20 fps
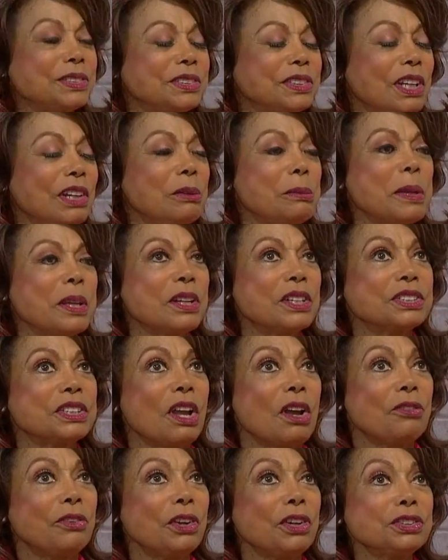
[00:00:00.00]
sarah because
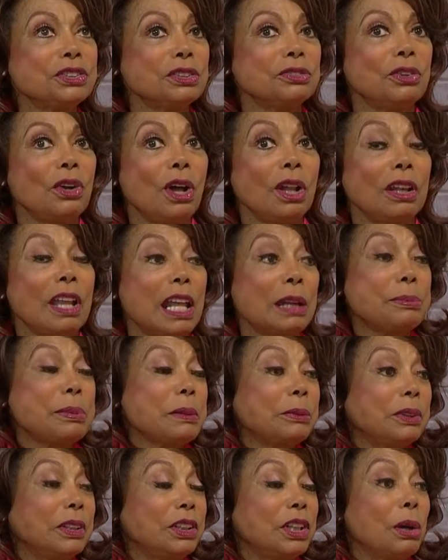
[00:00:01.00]
first of all a lot of
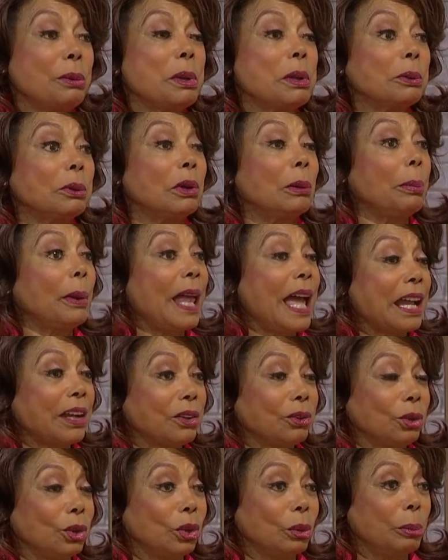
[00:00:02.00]
people didn't know we were a black
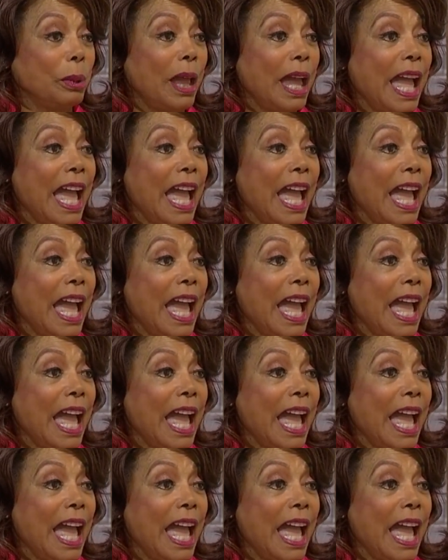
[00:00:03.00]
group